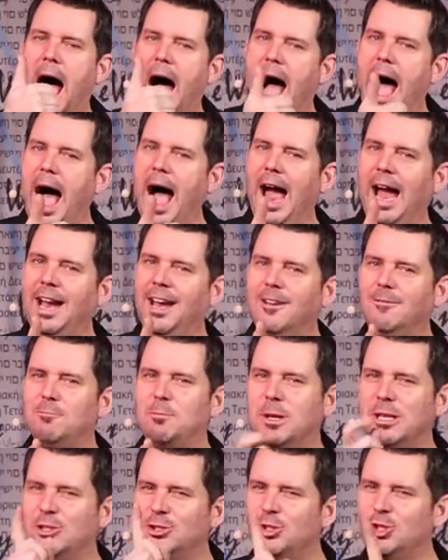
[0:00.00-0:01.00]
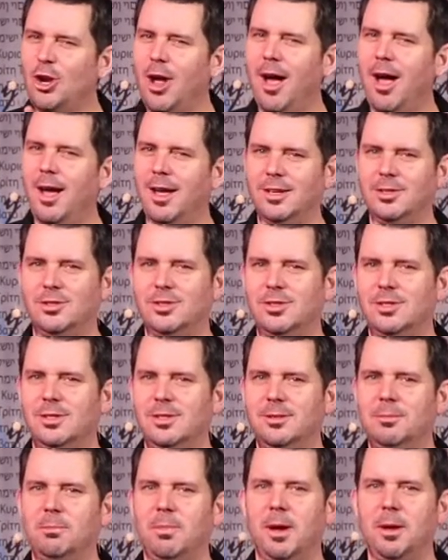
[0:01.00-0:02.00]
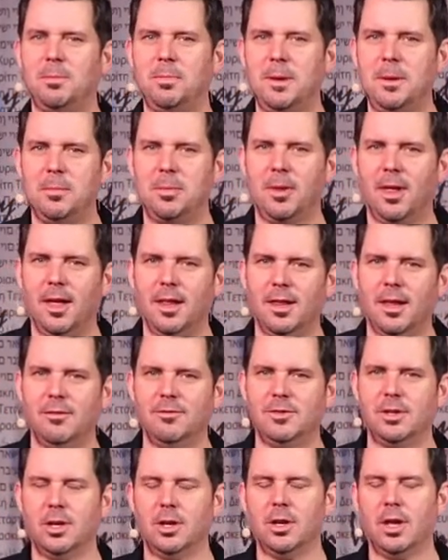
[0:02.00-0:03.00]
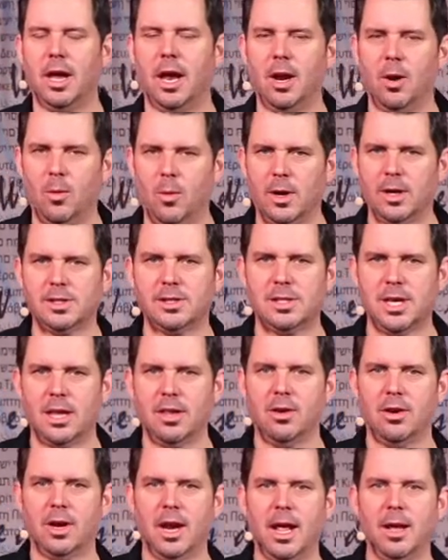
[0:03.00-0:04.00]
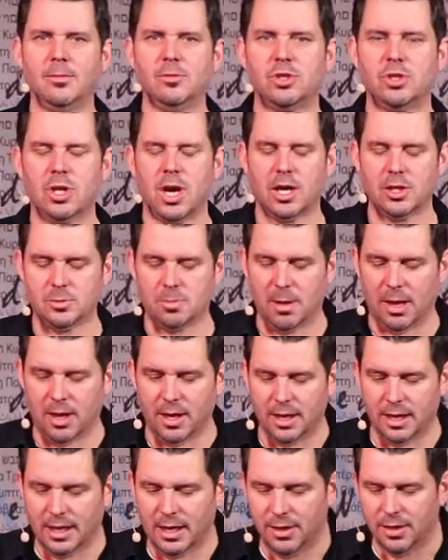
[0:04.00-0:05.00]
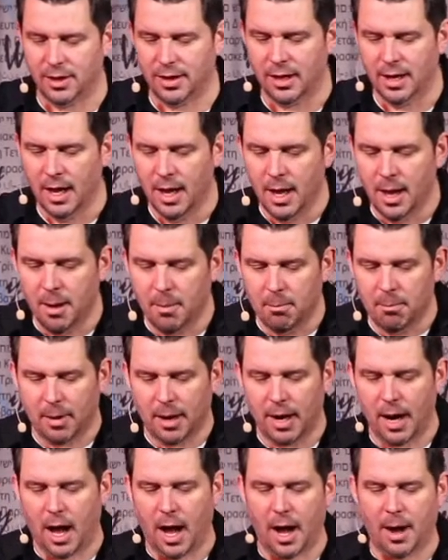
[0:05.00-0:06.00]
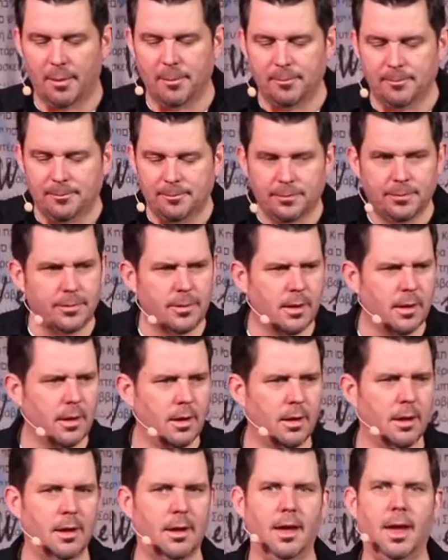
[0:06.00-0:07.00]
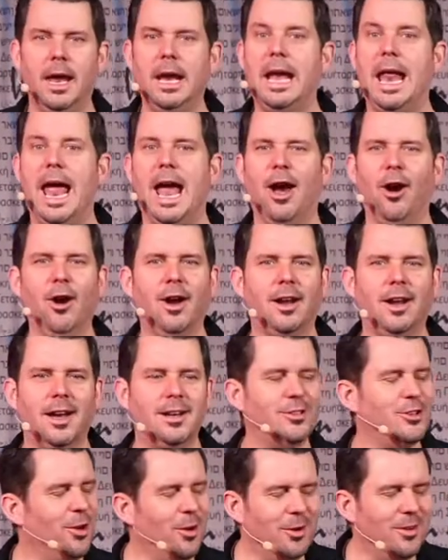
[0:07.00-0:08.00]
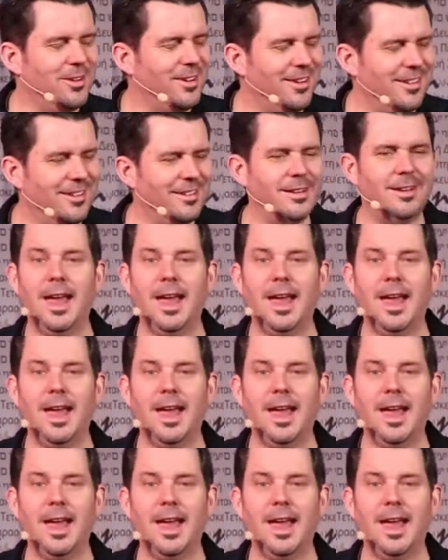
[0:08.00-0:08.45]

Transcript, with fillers: I have been judged by people I love dearly. I don't want to say their names, Josh, Bella, and Ethan, but um, and Erica, don't you?